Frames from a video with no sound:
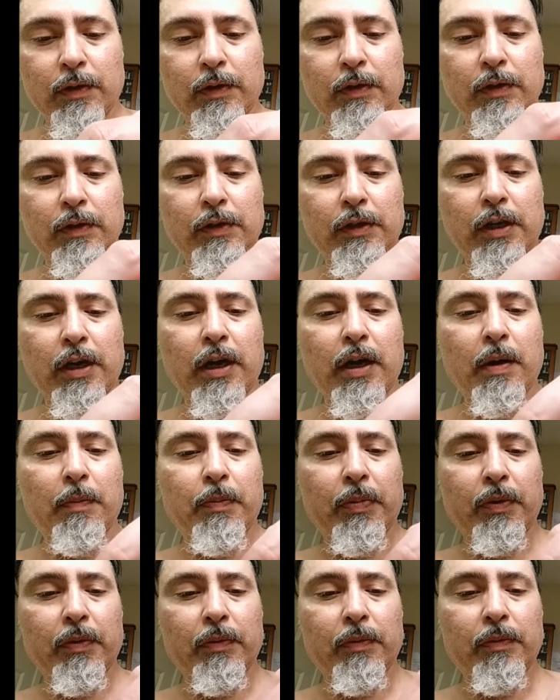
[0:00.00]
the top
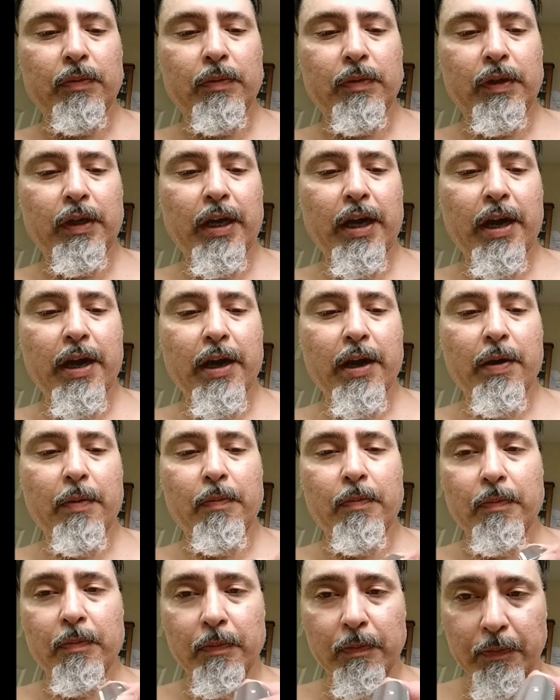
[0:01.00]
cap
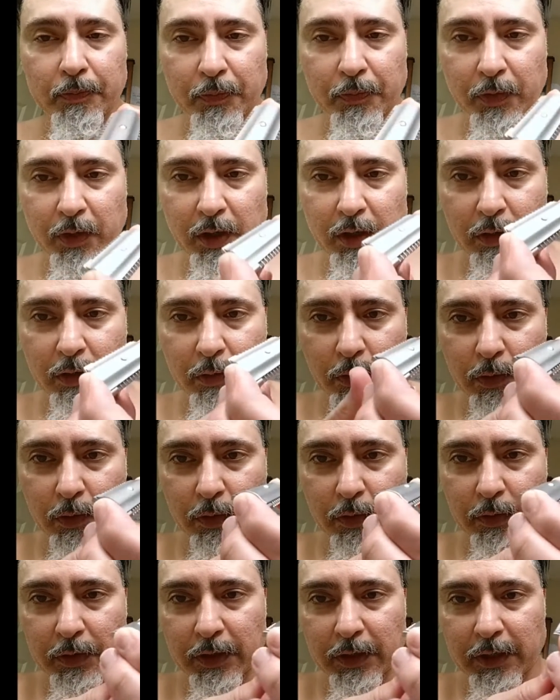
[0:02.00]
in
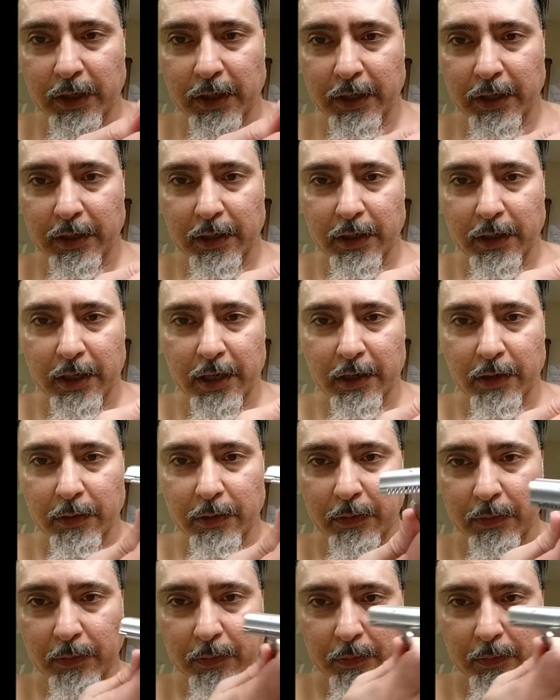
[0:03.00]
order to tighten down.